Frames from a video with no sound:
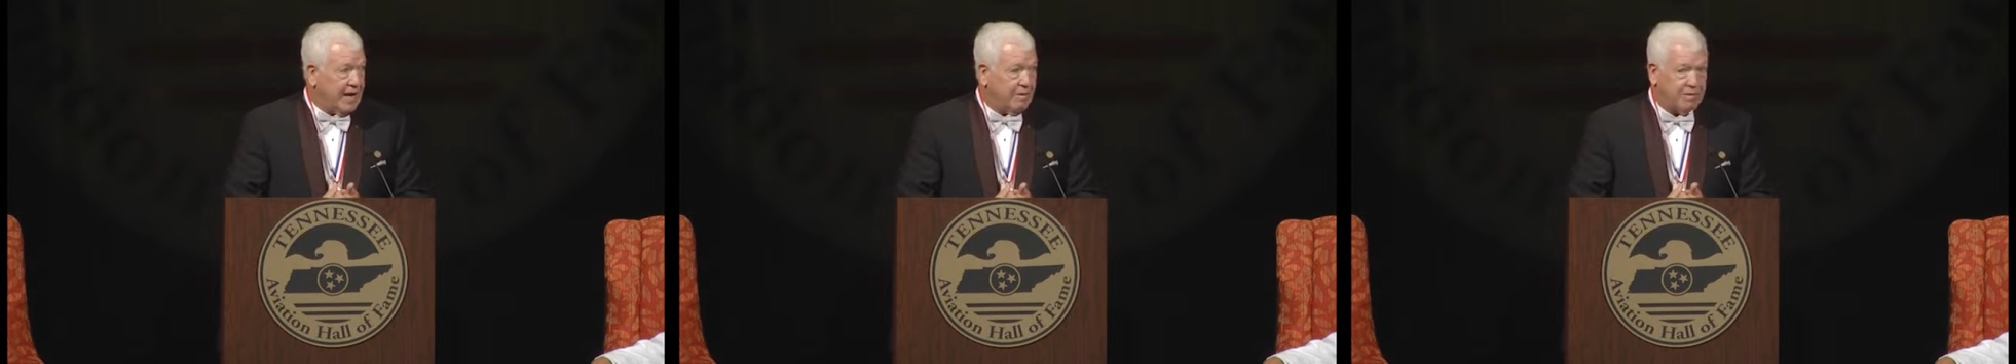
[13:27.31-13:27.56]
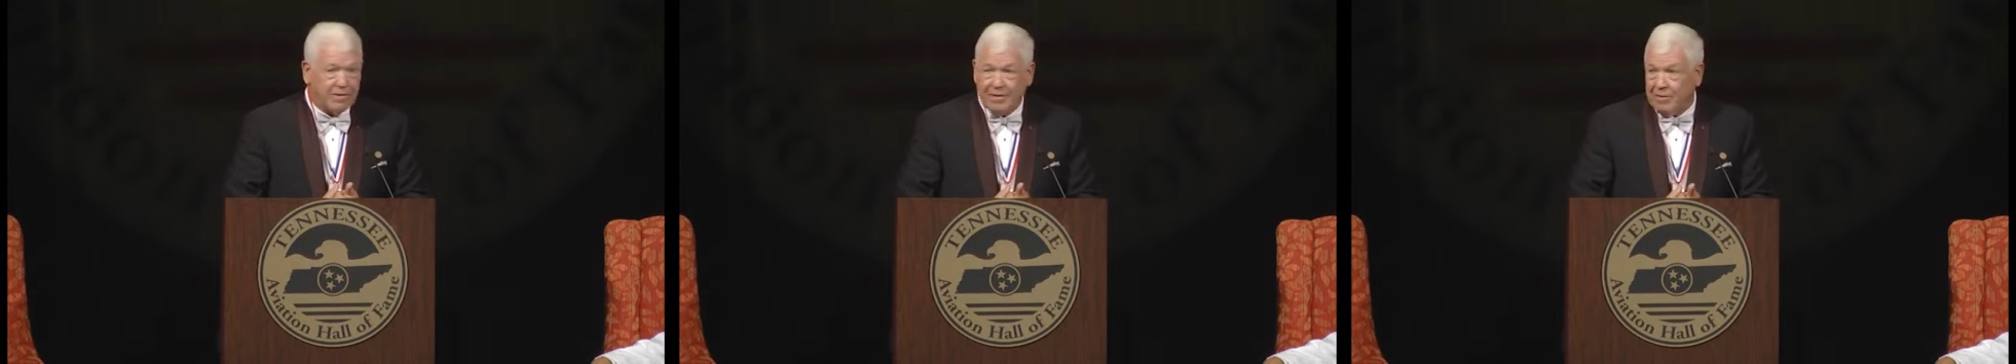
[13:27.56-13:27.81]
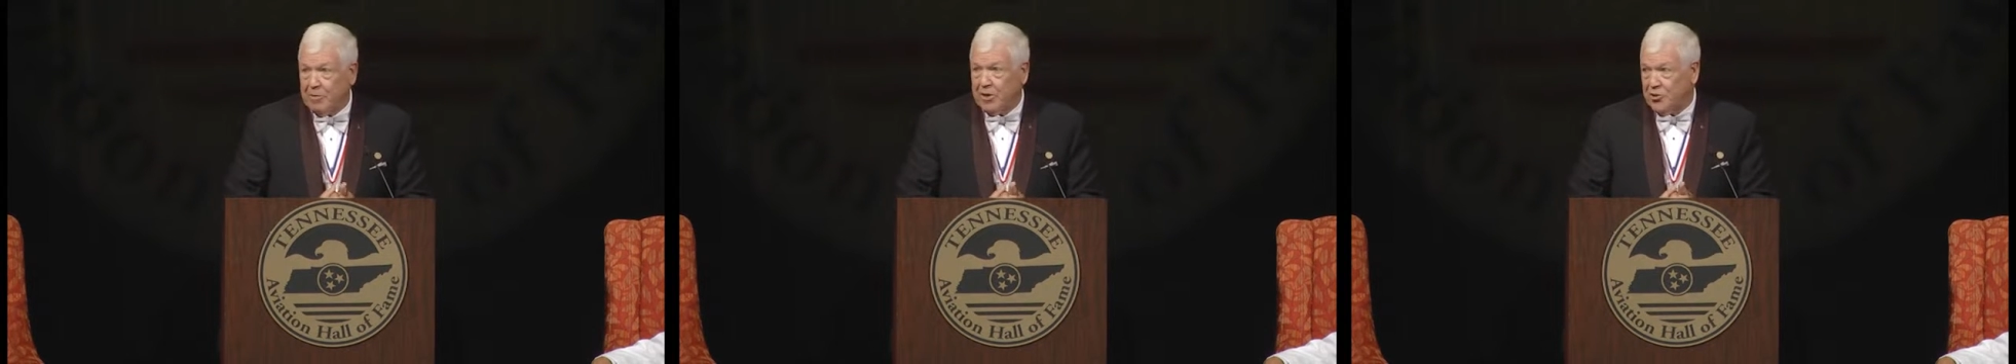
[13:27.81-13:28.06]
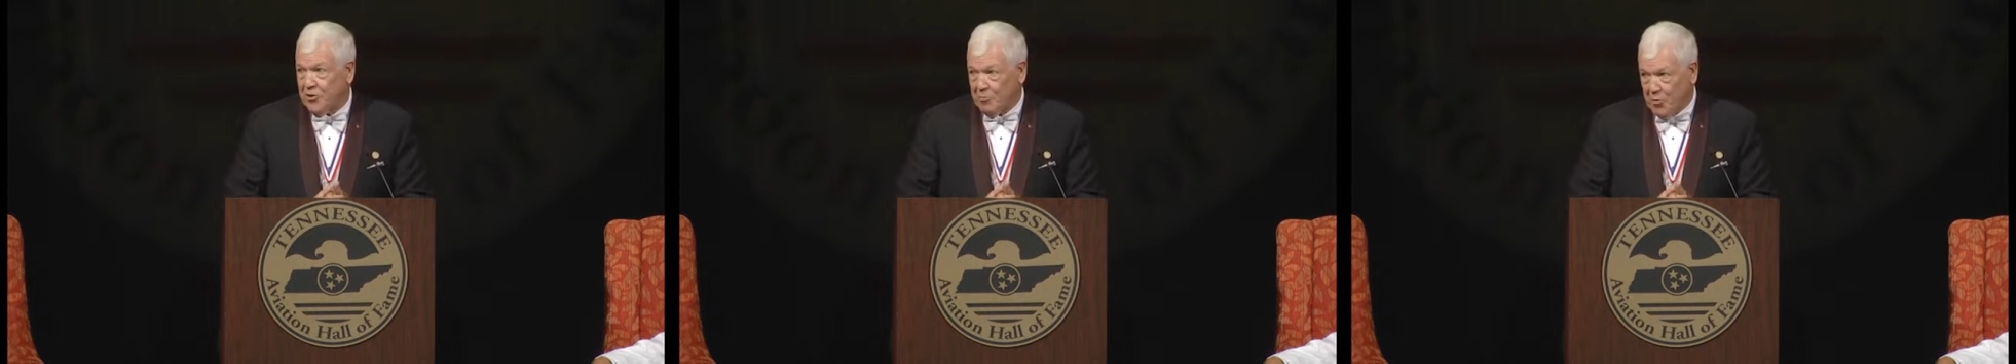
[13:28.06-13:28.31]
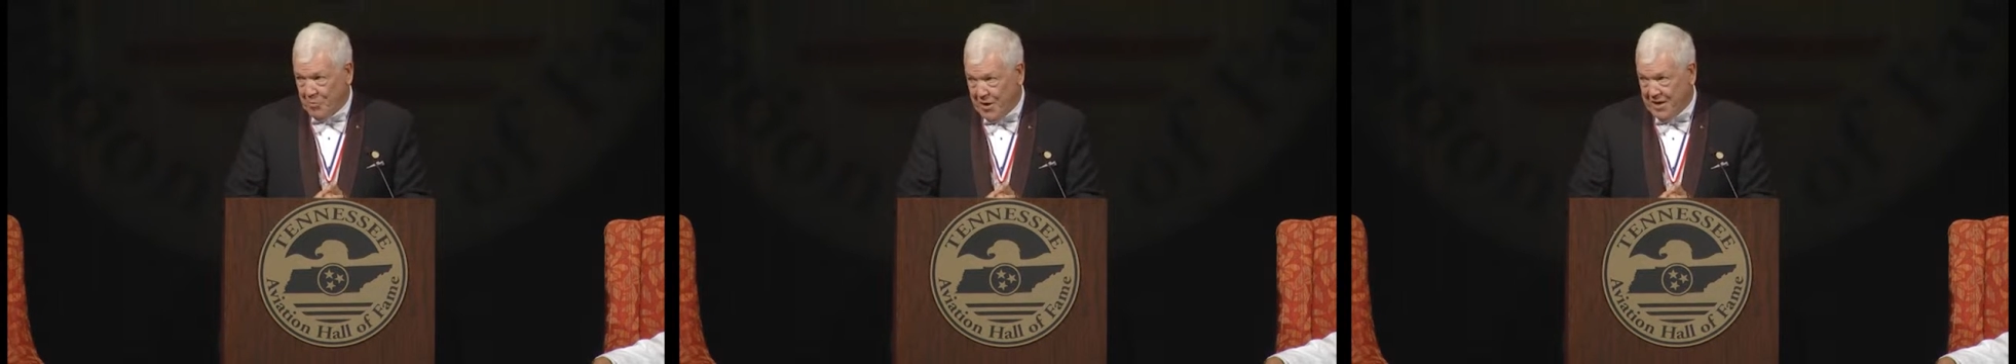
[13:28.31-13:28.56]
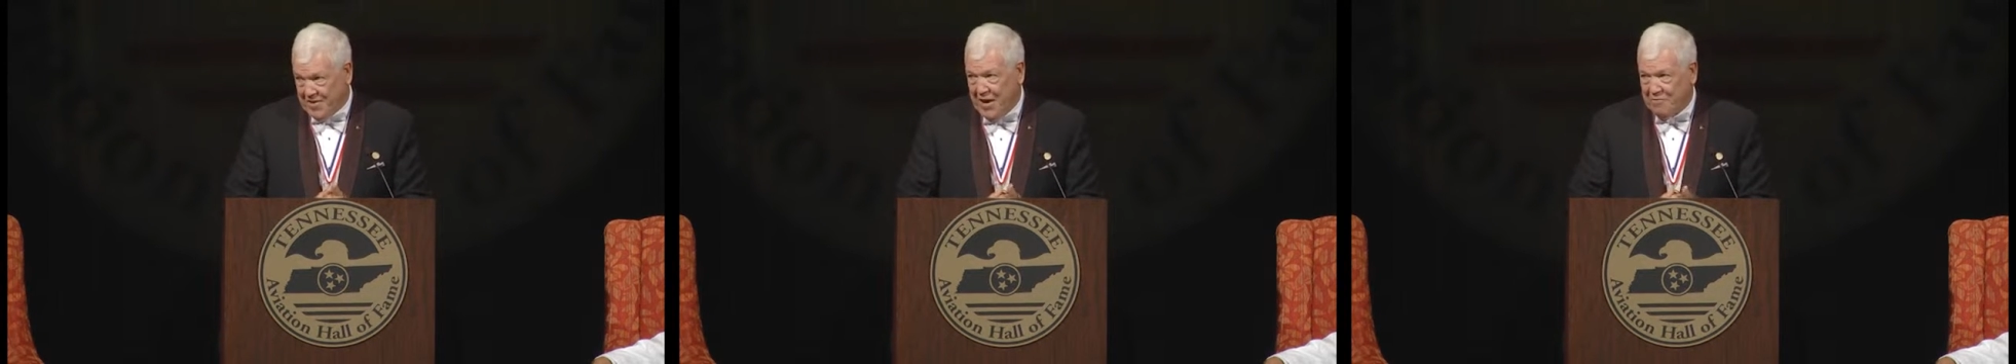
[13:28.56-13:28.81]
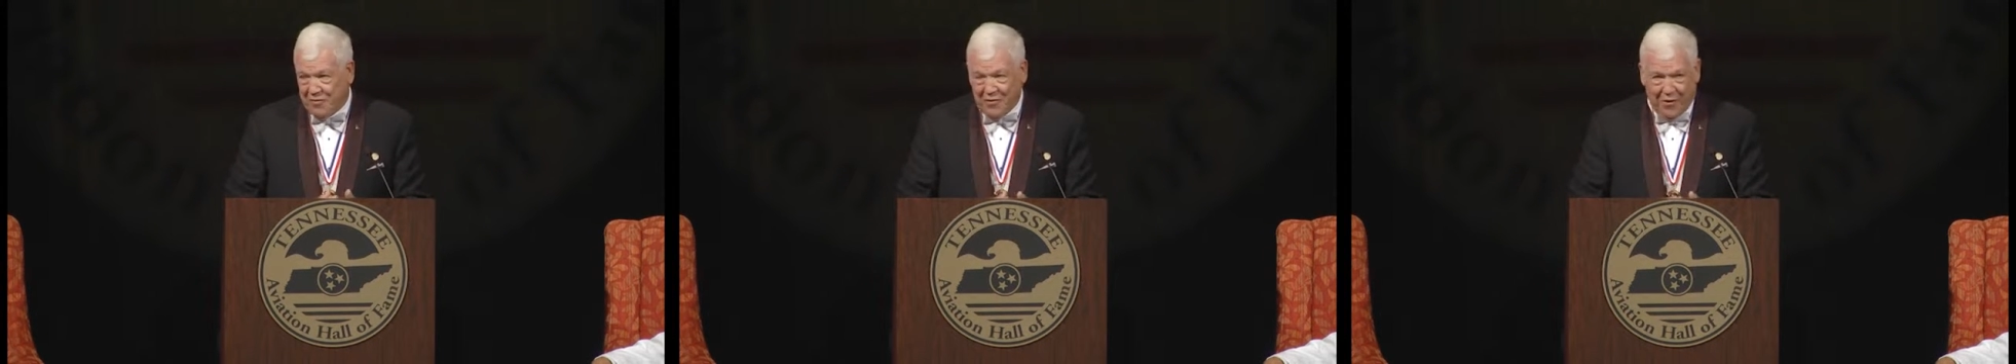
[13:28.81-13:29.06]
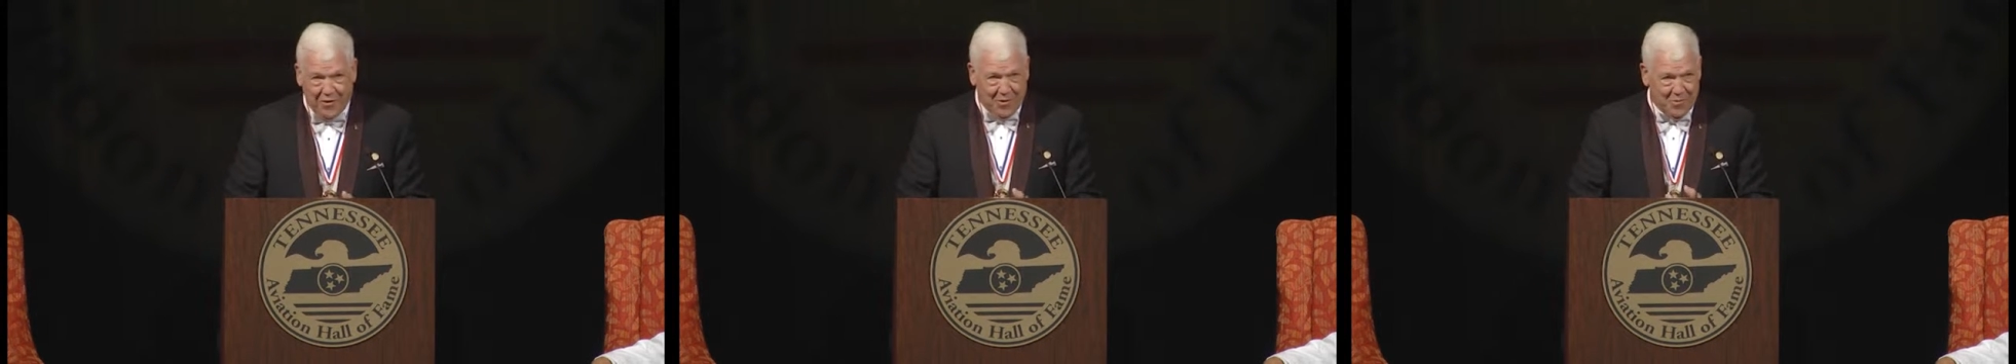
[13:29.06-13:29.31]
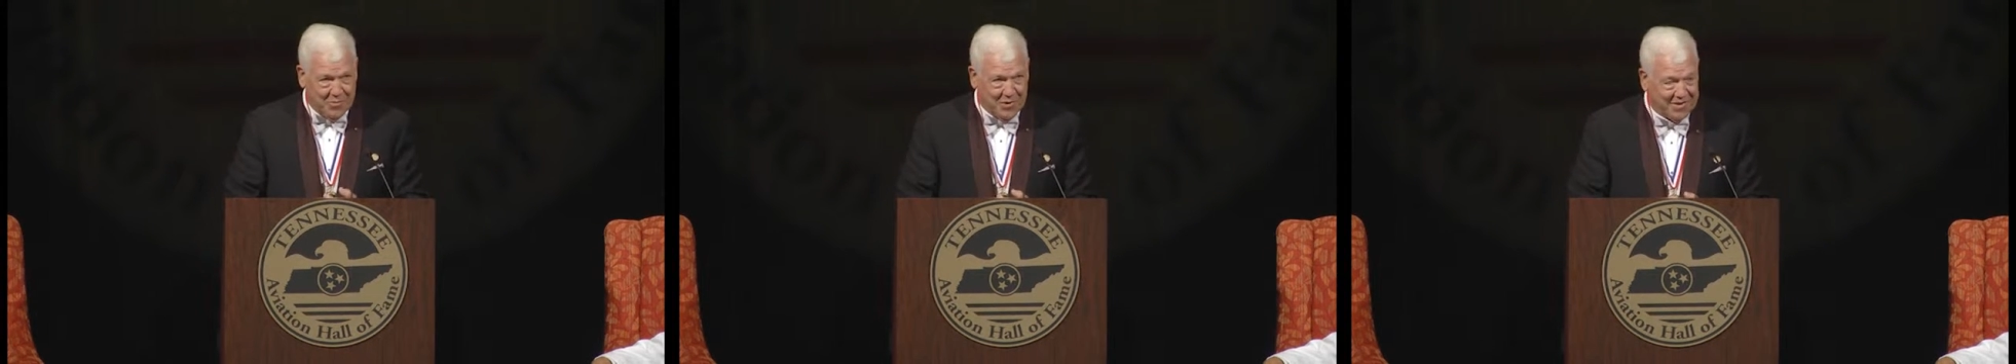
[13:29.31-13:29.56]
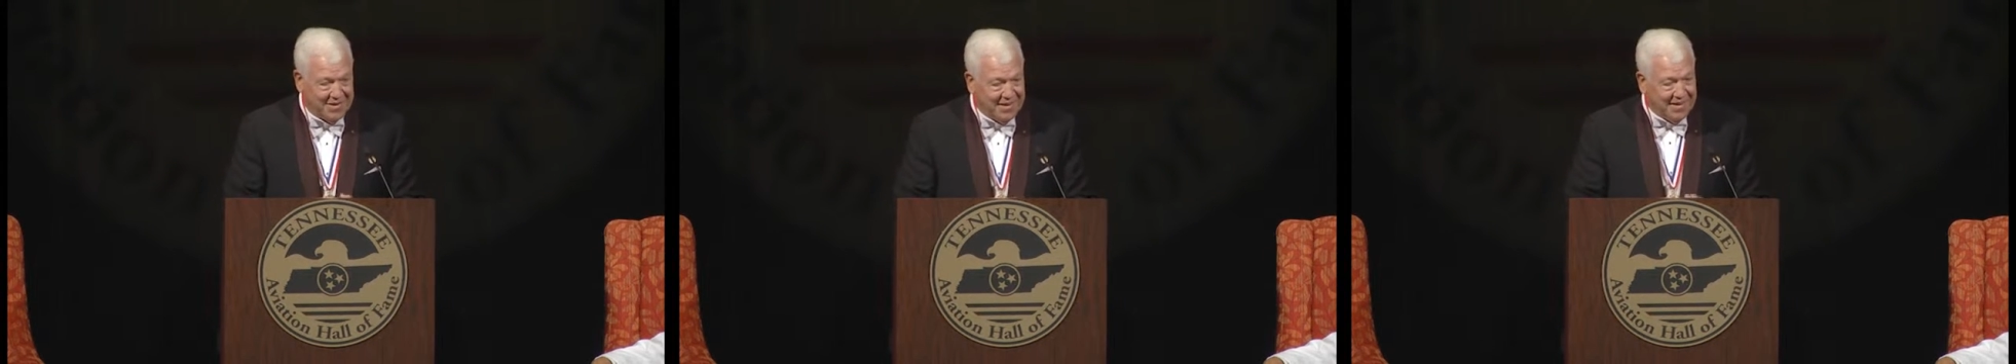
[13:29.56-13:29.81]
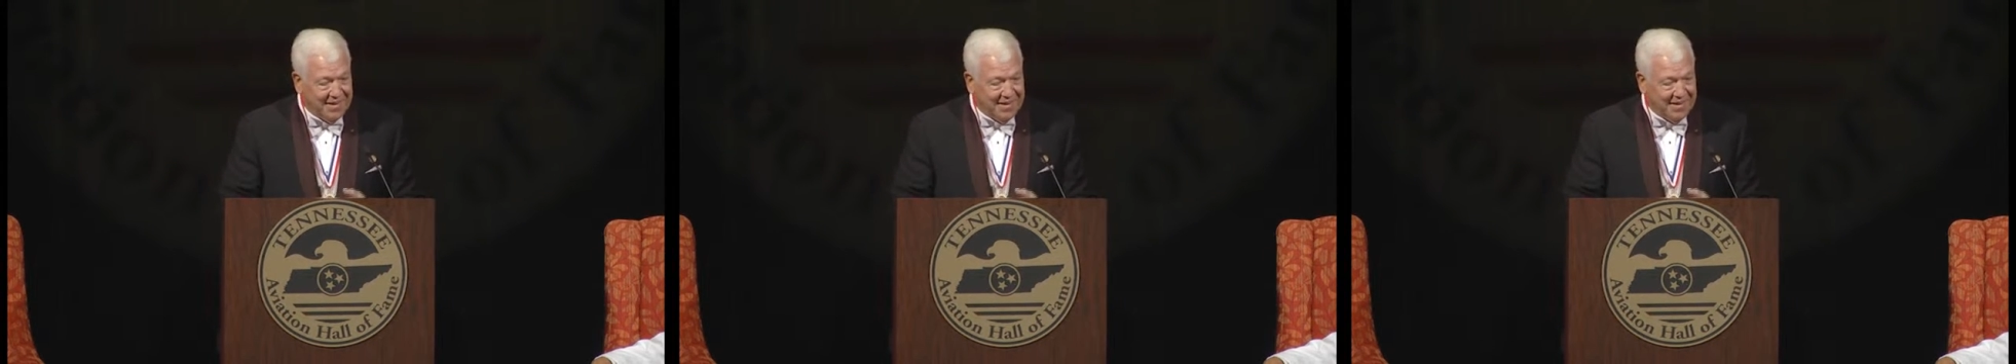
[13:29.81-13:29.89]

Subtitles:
I'm not sure I'm going to make it that far, but